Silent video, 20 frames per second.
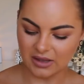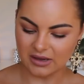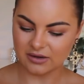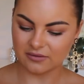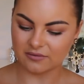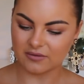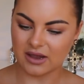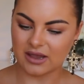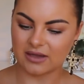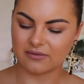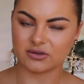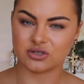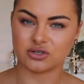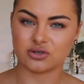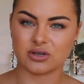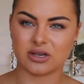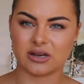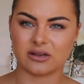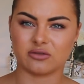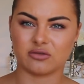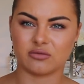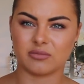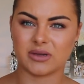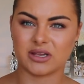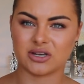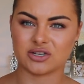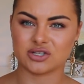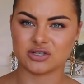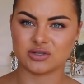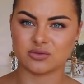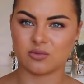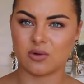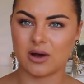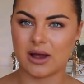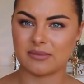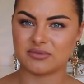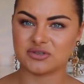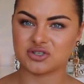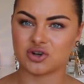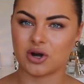And if I ever do get a little bit, it just
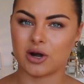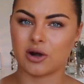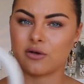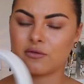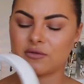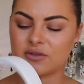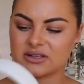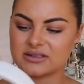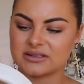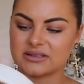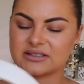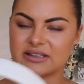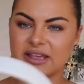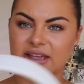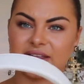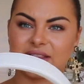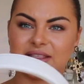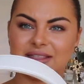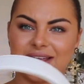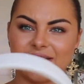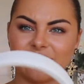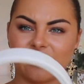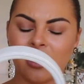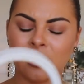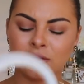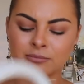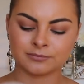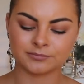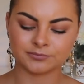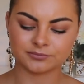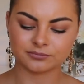wipes straight off because it's like leather.